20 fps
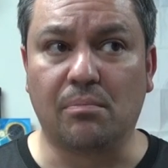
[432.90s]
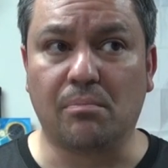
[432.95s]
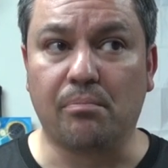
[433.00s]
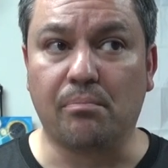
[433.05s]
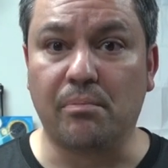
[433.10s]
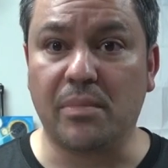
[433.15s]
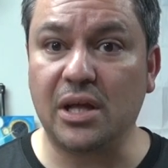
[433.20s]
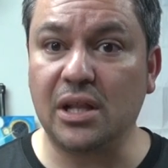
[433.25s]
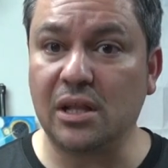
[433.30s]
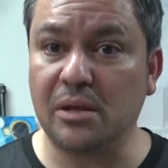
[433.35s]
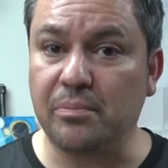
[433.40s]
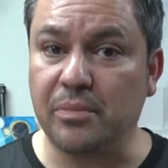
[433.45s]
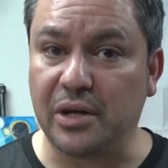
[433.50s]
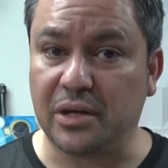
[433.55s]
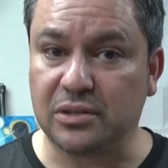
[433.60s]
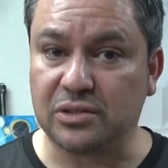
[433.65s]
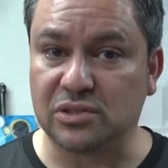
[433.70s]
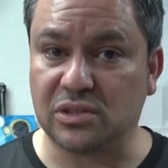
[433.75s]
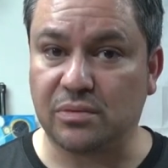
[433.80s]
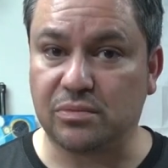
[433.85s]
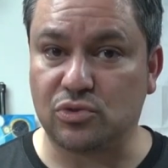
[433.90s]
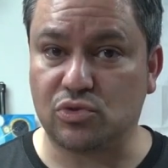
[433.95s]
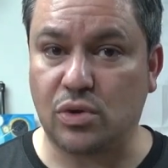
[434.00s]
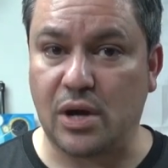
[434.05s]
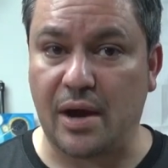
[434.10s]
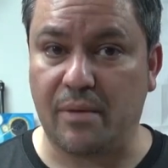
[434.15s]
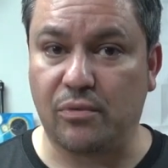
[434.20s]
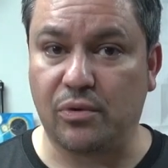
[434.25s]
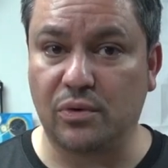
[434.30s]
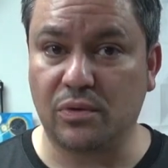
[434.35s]
millimeters of
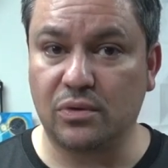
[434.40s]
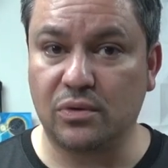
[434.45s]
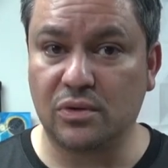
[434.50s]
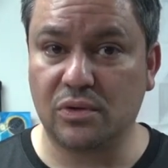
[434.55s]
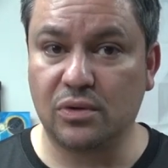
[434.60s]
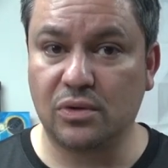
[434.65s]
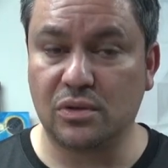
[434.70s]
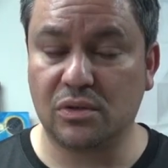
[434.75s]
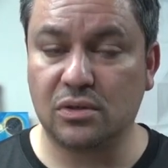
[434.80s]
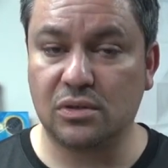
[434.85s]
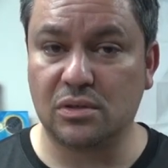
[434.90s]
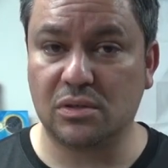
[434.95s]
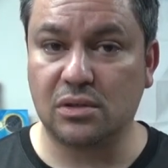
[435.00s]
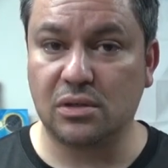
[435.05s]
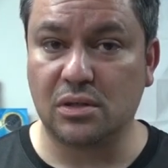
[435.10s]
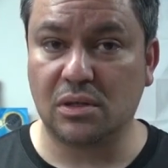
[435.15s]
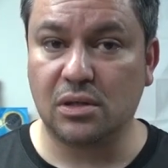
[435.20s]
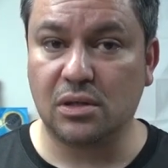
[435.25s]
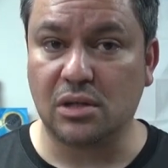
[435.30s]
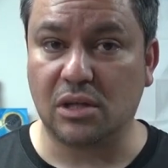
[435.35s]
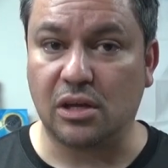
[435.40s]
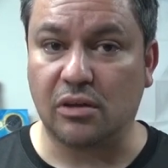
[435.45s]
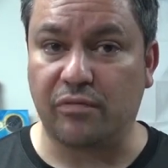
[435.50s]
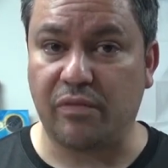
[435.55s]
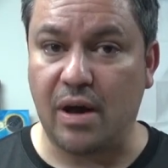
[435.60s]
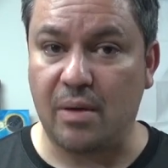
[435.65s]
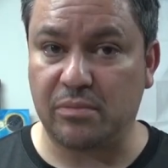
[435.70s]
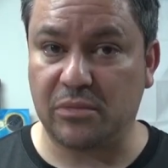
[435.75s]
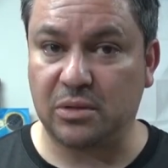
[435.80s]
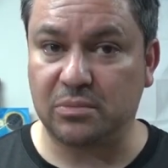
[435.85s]
travel if
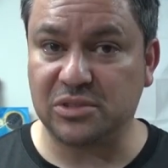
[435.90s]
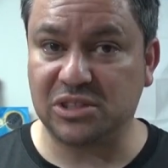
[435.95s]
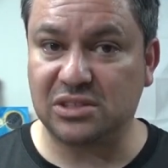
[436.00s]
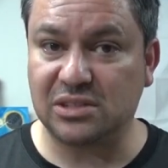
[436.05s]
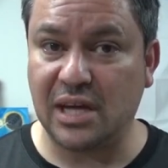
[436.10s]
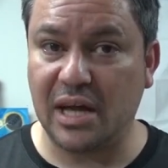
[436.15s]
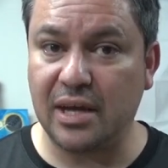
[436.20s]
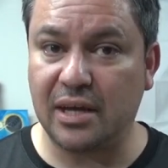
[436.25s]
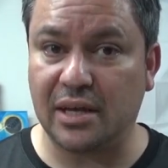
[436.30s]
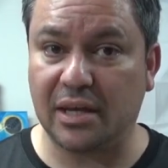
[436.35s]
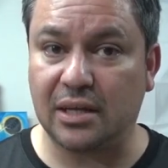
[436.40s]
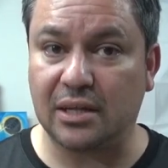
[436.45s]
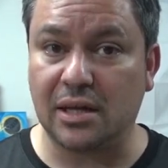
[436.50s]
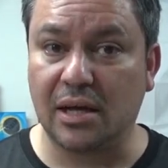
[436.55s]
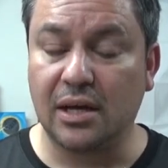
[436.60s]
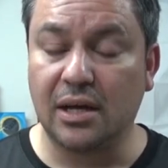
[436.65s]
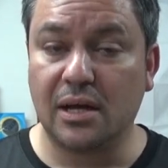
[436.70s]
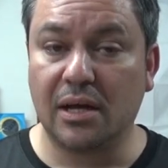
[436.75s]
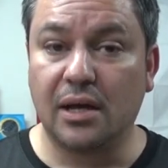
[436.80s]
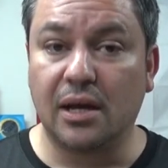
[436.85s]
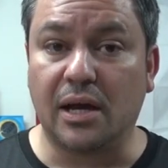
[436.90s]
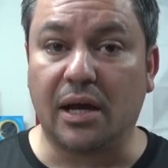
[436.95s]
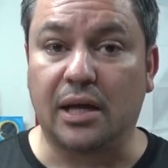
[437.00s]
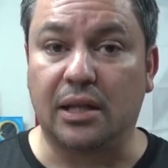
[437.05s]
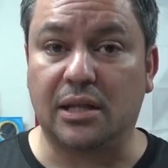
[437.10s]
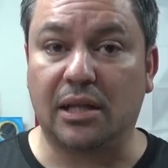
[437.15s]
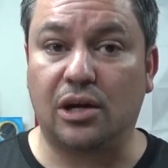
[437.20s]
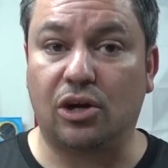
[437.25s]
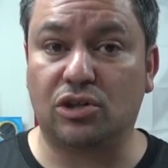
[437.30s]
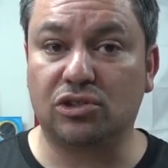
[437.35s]
I'm not mistaken
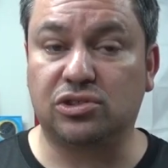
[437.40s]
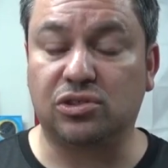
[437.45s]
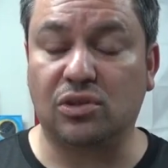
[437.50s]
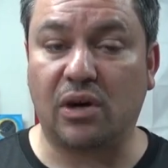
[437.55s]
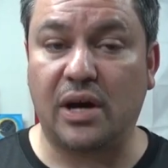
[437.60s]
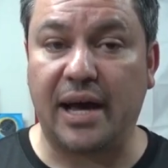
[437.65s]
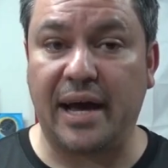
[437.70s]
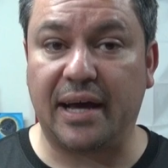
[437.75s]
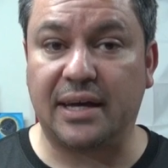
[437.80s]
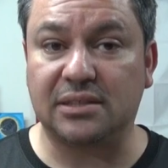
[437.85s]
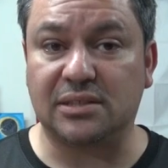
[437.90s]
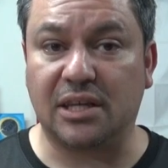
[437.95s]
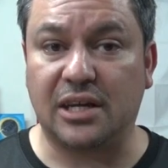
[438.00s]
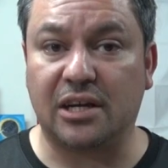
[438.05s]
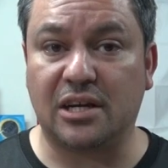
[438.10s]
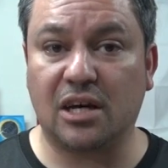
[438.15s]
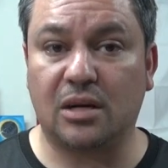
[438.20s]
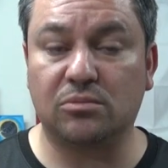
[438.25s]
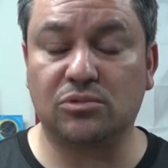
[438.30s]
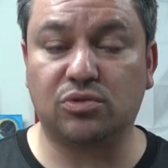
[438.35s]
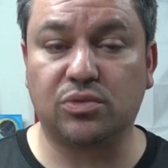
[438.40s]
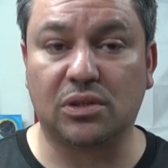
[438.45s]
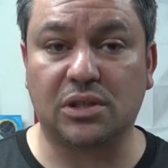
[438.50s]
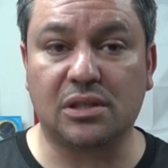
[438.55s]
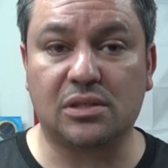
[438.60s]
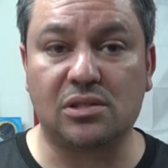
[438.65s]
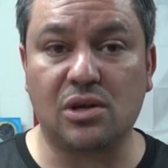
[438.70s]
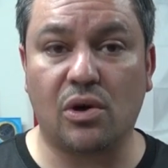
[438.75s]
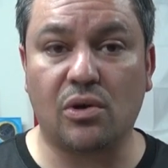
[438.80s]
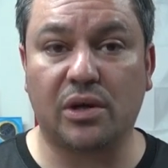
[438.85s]
and it also has it comes with a
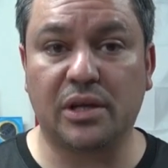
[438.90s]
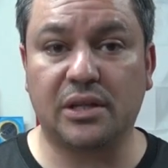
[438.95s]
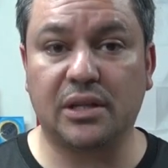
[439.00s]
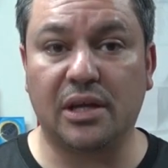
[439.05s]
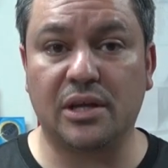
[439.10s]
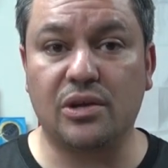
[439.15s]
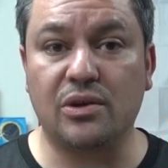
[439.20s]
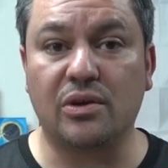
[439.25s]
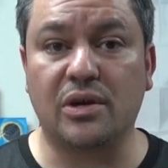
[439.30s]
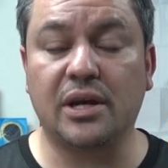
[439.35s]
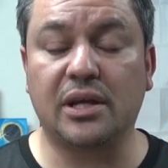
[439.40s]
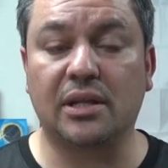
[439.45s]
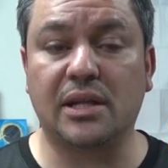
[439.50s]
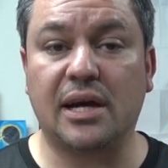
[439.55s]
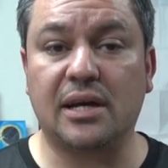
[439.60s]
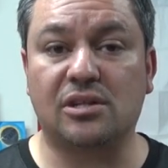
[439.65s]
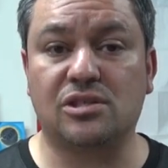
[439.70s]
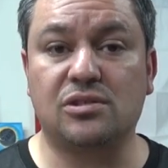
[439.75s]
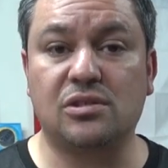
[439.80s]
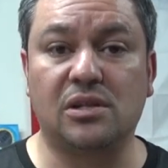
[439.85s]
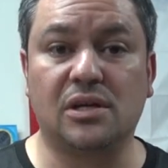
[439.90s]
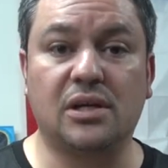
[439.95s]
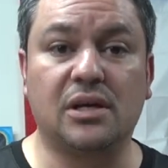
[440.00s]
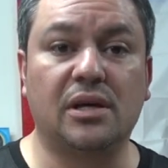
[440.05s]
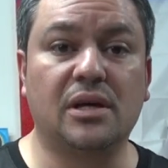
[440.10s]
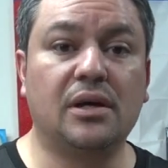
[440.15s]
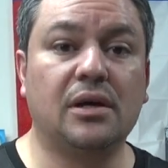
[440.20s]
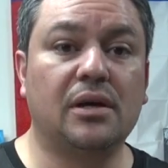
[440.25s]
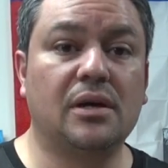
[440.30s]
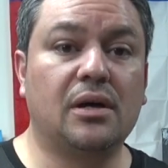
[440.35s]
token that you can actually
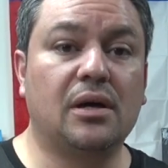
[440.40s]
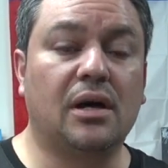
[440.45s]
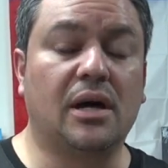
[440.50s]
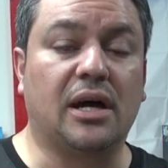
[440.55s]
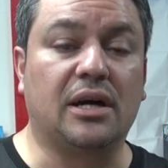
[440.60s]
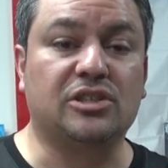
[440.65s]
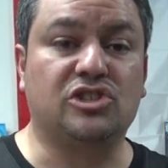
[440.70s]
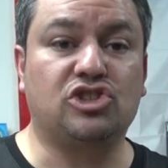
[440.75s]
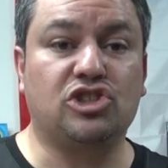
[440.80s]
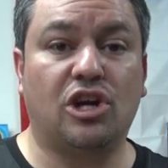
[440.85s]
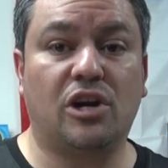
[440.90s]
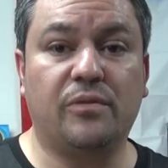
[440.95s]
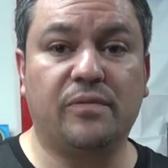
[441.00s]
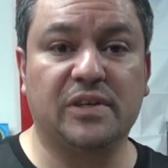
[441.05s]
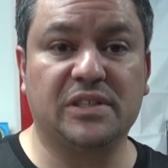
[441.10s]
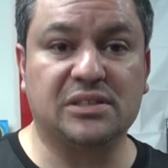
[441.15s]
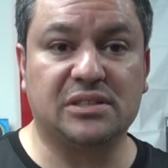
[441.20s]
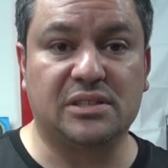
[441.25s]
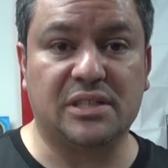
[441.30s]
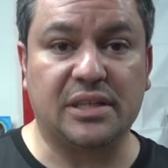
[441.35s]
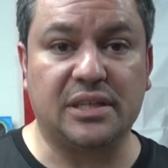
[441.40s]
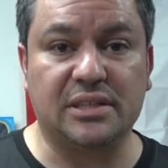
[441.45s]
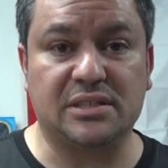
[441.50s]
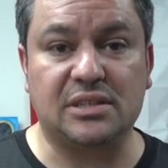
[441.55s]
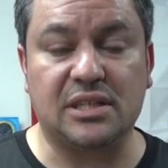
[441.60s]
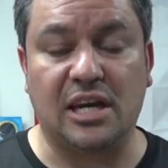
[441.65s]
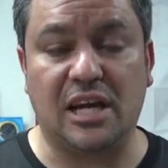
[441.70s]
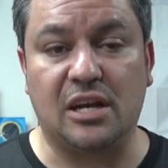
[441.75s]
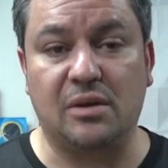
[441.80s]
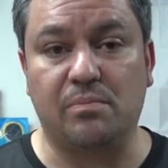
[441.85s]
uh, service
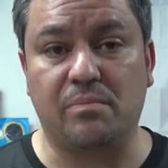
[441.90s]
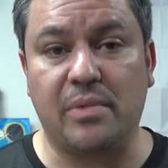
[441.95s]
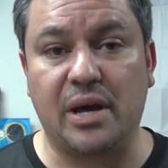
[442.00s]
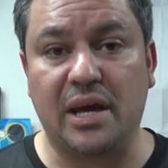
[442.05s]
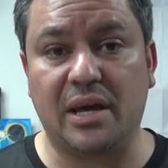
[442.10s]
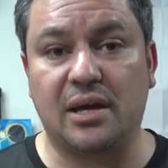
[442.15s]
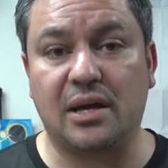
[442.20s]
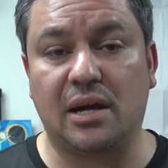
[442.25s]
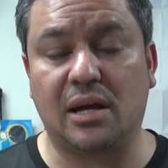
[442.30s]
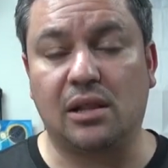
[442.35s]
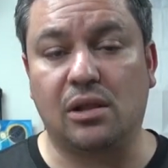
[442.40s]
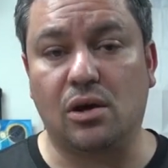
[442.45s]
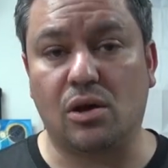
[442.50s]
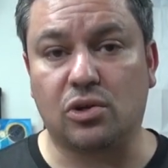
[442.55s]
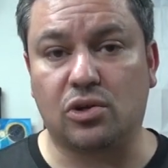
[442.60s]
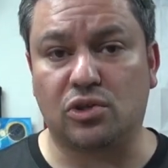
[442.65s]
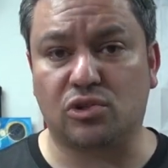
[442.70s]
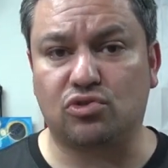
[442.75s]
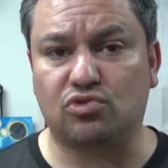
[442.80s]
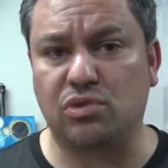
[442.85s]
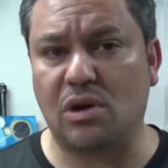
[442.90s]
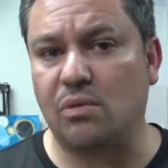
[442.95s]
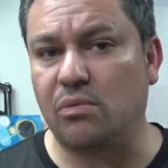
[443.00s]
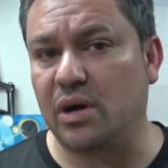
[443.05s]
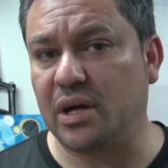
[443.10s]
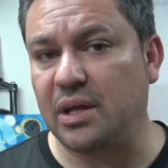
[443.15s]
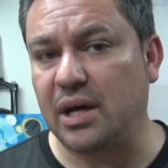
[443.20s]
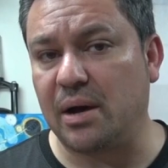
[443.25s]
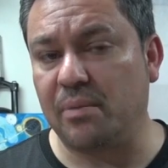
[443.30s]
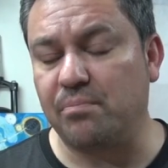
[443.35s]
this and make it a longer travel
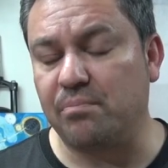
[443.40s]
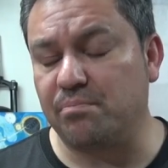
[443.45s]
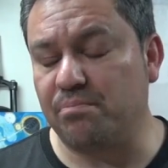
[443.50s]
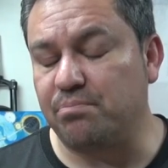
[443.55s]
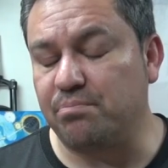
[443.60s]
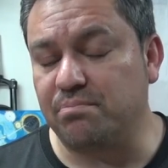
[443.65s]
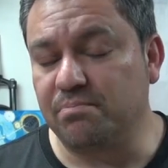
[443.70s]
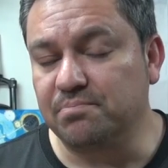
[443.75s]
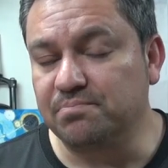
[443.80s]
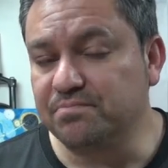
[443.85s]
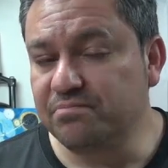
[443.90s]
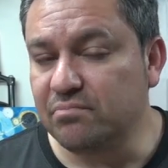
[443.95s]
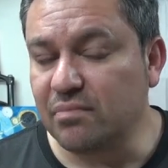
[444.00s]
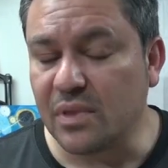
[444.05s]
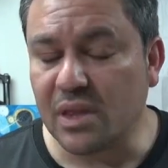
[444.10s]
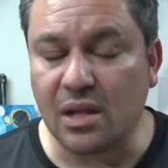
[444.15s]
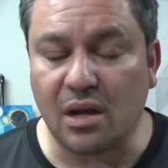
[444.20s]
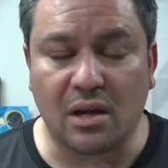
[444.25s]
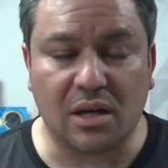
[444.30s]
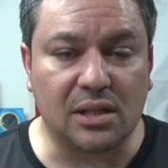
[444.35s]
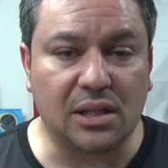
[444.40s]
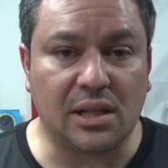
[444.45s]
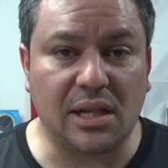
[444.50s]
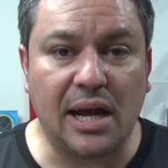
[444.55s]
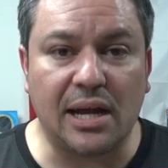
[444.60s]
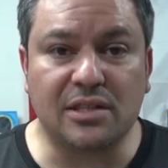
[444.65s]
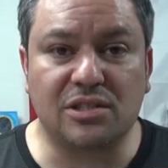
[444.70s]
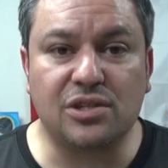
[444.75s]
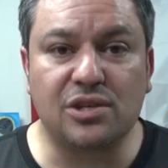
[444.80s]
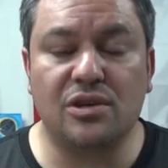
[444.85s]
I, I'm not gonna
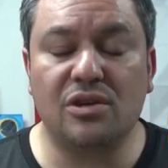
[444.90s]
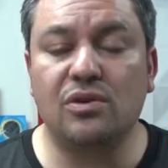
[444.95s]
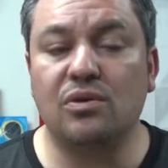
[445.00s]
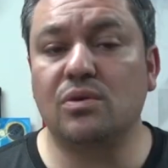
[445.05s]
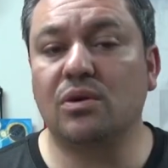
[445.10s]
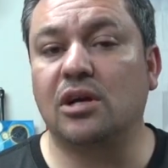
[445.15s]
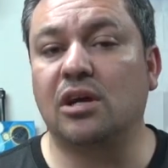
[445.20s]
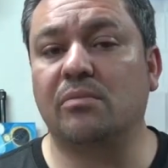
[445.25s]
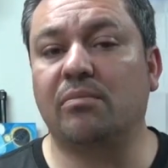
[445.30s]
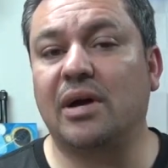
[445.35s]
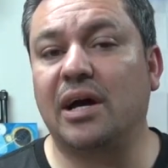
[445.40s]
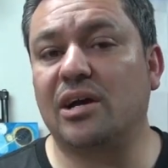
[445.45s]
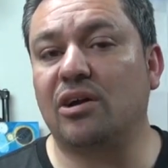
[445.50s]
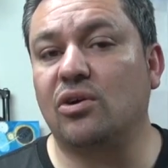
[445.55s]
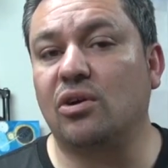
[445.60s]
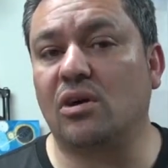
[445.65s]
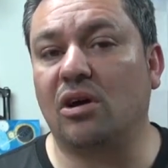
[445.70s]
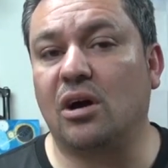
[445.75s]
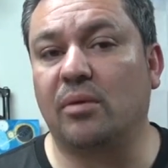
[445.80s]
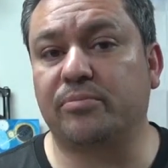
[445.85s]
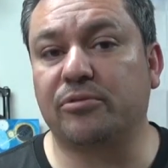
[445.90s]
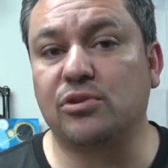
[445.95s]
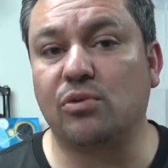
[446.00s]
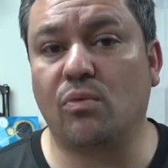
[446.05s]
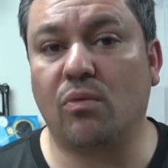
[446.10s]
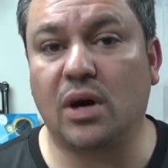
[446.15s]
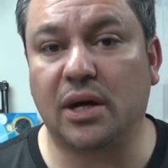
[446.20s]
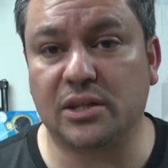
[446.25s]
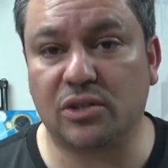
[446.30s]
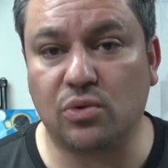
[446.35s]
lie to you it might go up to
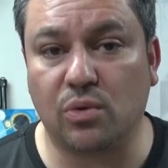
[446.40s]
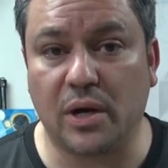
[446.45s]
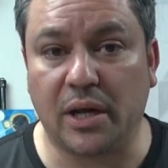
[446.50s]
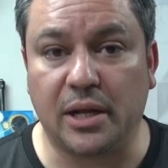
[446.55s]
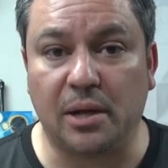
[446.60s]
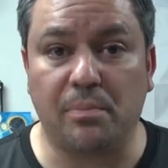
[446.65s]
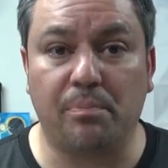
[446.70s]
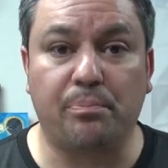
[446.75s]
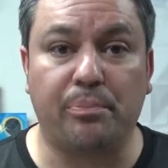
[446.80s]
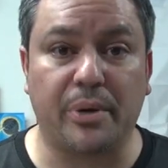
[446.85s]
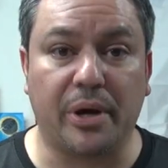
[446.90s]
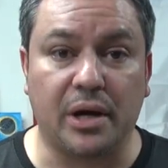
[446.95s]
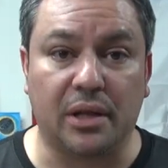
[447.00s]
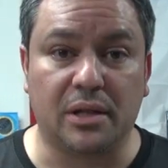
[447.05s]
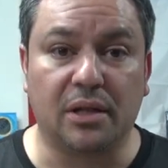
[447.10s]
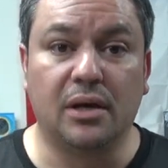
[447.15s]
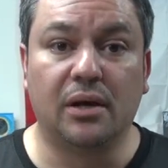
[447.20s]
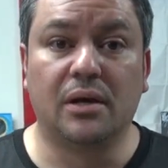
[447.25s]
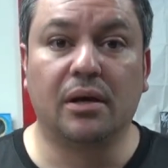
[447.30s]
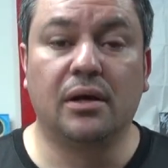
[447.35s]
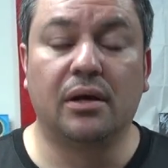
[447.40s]
120 but